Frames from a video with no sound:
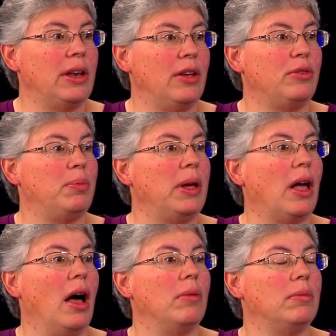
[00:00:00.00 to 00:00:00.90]
has
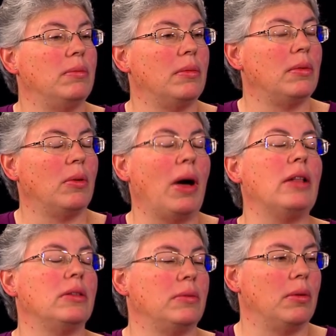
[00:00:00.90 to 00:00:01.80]
become,
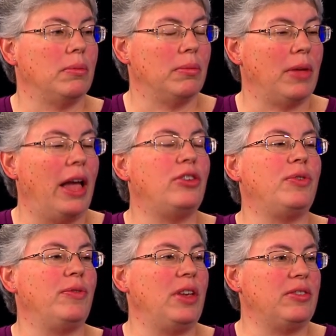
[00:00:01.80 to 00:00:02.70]
well, H
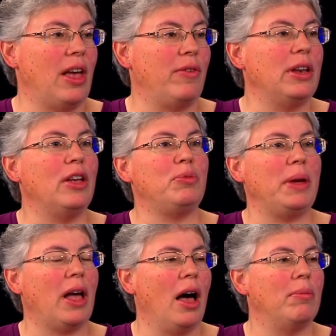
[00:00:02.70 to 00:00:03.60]
fifty-seven has
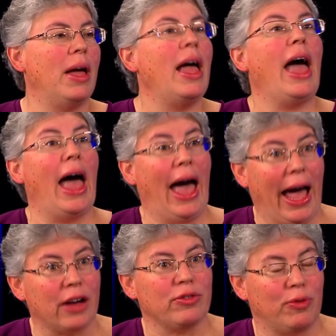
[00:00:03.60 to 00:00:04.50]
become
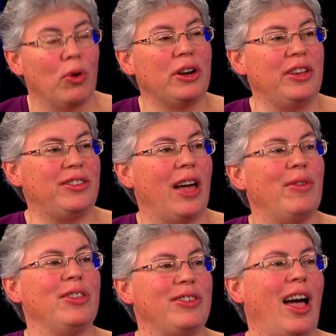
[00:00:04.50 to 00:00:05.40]
Act
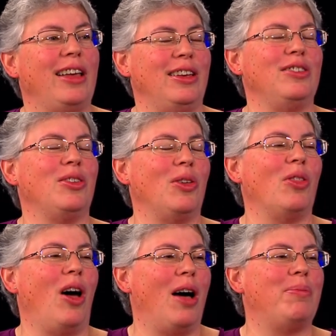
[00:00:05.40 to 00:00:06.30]
forty-seven, signed into the
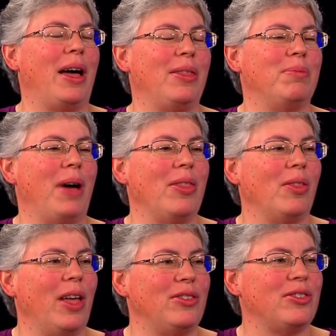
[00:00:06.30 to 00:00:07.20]
law by, by the
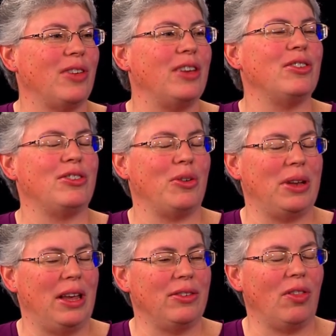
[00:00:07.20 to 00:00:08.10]
legislature, so
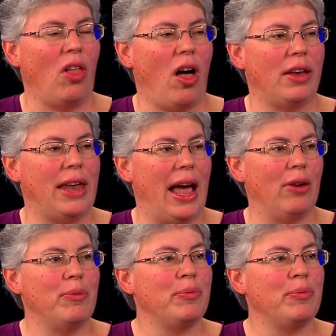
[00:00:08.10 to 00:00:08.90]
it is law now.